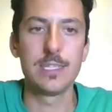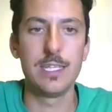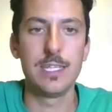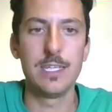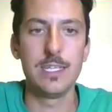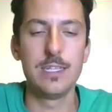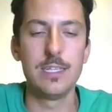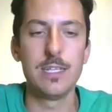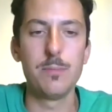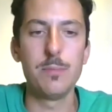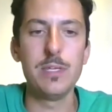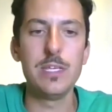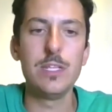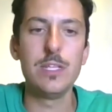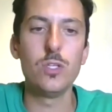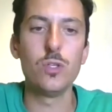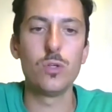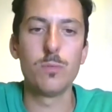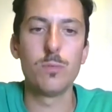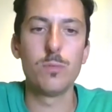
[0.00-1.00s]
in the
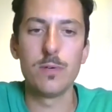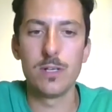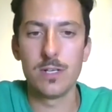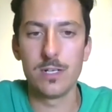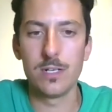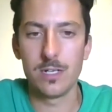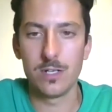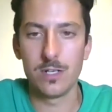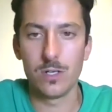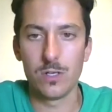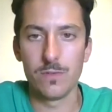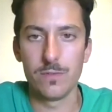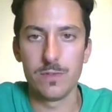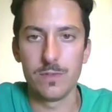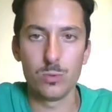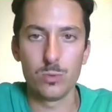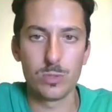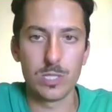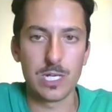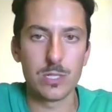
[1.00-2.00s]
medium of the
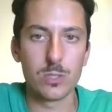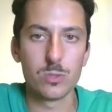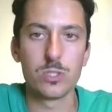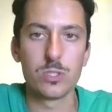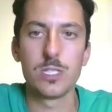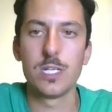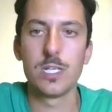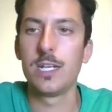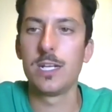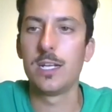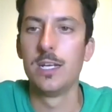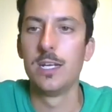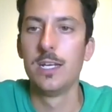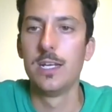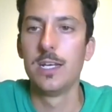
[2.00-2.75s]
2000,